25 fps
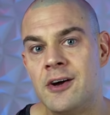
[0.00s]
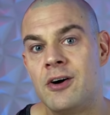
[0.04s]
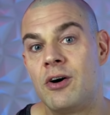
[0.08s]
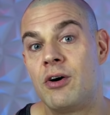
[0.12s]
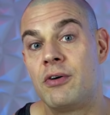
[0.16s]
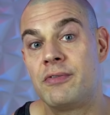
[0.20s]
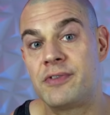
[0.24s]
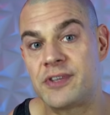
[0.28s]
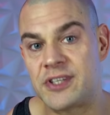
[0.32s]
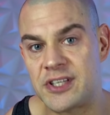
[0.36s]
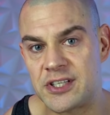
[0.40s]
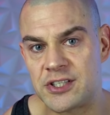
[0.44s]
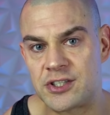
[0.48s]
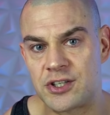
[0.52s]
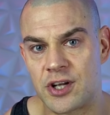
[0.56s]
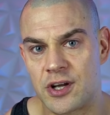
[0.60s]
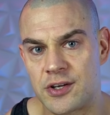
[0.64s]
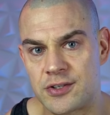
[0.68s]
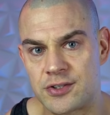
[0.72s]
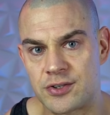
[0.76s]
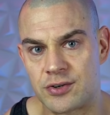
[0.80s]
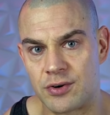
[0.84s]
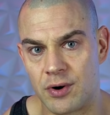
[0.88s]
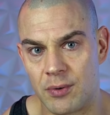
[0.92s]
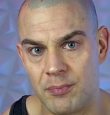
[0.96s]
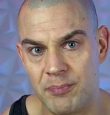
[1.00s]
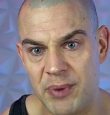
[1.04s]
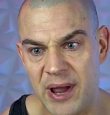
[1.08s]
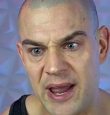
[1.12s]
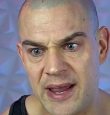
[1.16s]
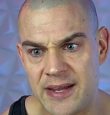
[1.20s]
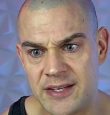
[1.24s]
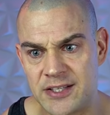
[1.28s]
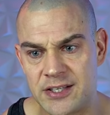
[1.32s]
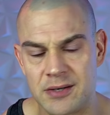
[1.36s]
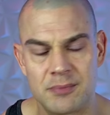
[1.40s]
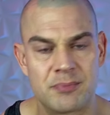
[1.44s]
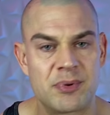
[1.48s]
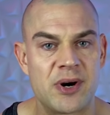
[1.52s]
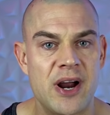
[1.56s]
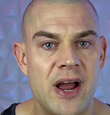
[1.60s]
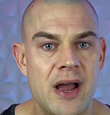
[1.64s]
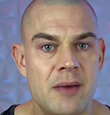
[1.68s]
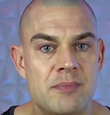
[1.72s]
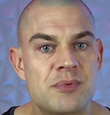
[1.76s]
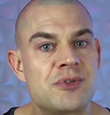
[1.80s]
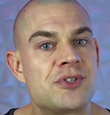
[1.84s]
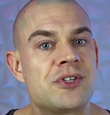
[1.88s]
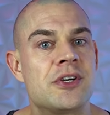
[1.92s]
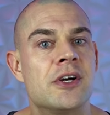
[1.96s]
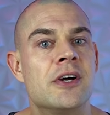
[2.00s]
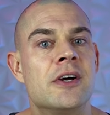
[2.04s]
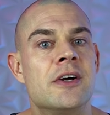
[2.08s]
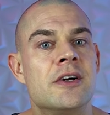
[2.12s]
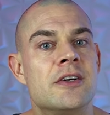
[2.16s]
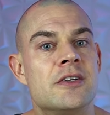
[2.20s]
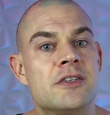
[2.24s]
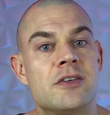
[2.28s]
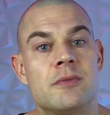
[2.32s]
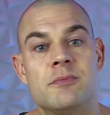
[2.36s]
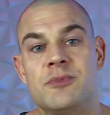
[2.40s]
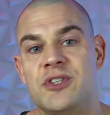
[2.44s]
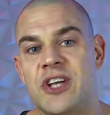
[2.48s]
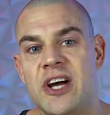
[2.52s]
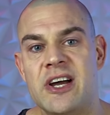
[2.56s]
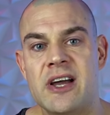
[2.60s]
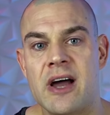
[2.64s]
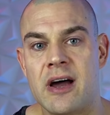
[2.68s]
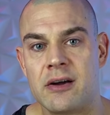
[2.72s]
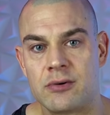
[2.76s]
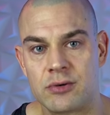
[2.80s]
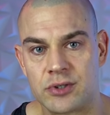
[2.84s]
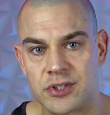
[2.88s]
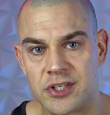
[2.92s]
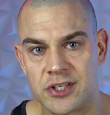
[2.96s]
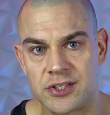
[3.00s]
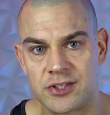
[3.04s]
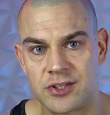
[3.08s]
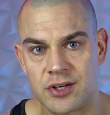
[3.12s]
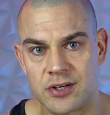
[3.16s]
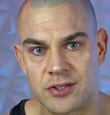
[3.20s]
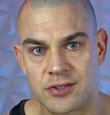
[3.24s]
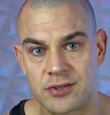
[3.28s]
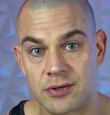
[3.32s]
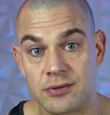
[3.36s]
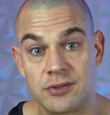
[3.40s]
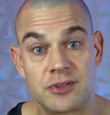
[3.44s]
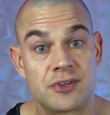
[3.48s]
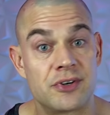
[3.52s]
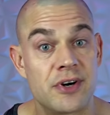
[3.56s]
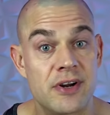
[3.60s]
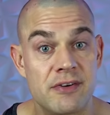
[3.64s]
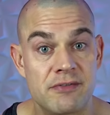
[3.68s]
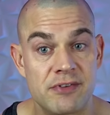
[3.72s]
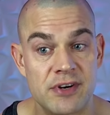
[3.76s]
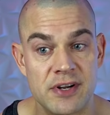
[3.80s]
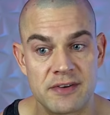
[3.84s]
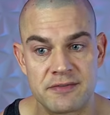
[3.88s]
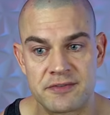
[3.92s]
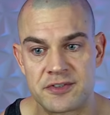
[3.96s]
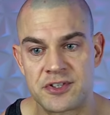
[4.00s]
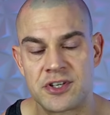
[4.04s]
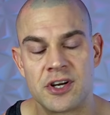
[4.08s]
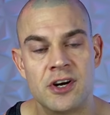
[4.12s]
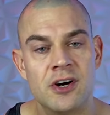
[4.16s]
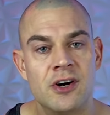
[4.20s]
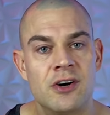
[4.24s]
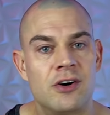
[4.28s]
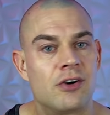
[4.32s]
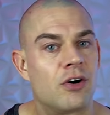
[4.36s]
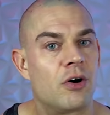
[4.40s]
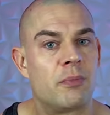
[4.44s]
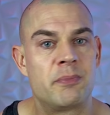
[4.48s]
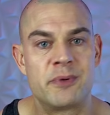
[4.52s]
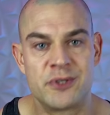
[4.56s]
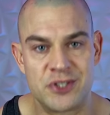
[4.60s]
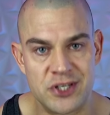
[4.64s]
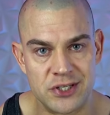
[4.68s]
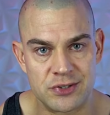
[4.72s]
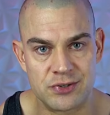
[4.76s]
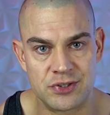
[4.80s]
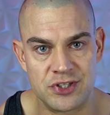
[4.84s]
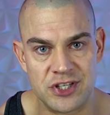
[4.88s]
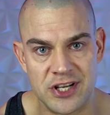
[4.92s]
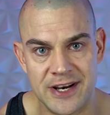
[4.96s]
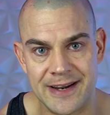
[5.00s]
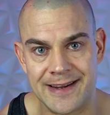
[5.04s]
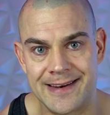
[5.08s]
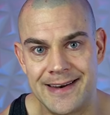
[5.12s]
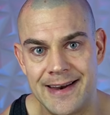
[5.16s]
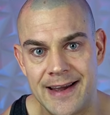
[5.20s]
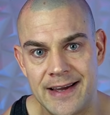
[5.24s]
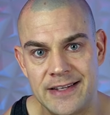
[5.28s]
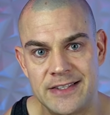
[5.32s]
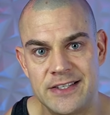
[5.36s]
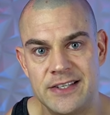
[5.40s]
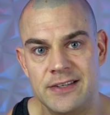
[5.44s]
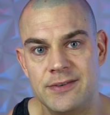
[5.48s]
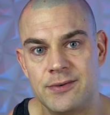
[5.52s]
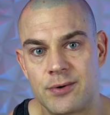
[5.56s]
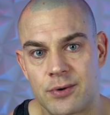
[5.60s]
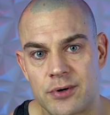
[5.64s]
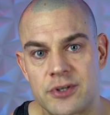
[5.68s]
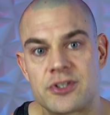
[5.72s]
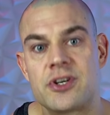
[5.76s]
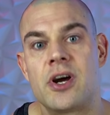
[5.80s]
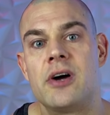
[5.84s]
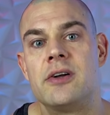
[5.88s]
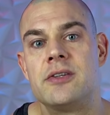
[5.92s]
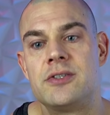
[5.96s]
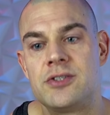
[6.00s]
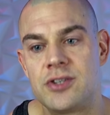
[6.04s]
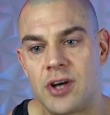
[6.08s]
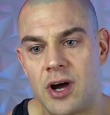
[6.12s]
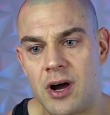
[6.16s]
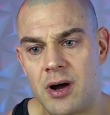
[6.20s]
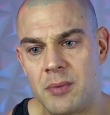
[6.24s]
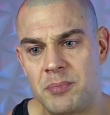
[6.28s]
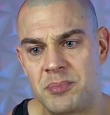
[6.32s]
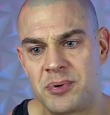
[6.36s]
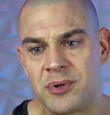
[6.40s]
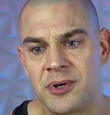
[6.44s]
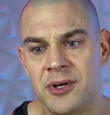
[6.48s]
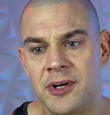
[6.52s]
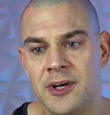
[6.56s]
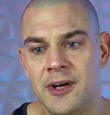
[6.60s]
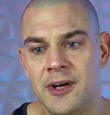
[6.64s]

of a testosterone base and perhaps some dihydrotestosterone derivatives or progesterogenic 19-nors on top.